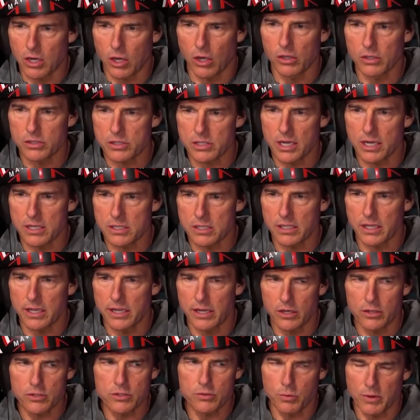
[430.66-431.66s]
the call signs
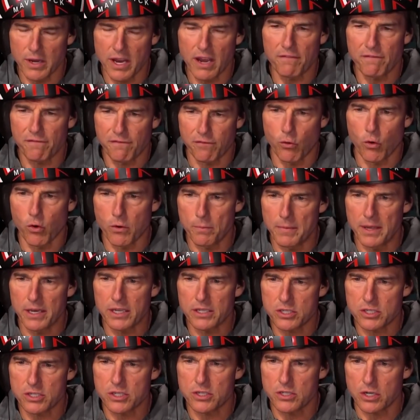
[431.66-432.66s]
later. So we have four
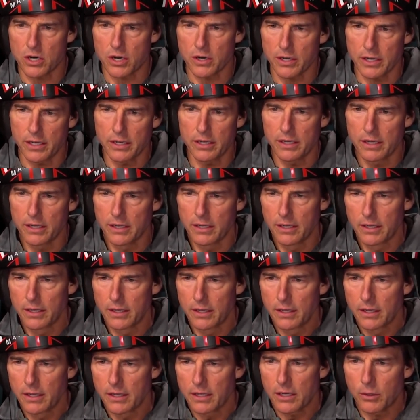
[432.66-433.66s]
minutes to target.
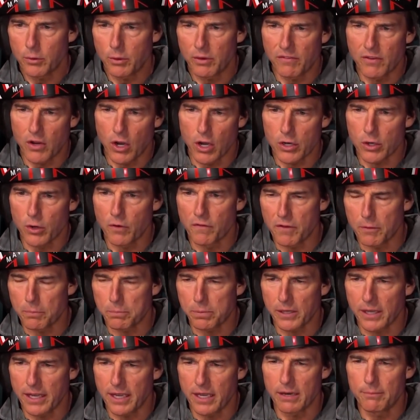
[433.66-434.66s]
And we've gone over
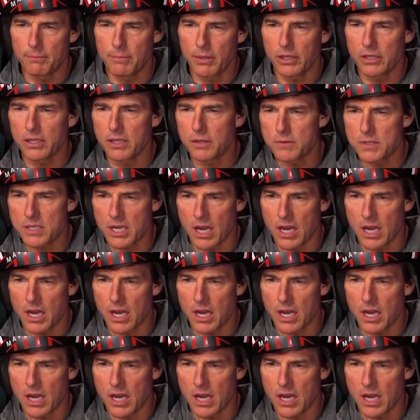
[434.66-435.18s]
the plan a million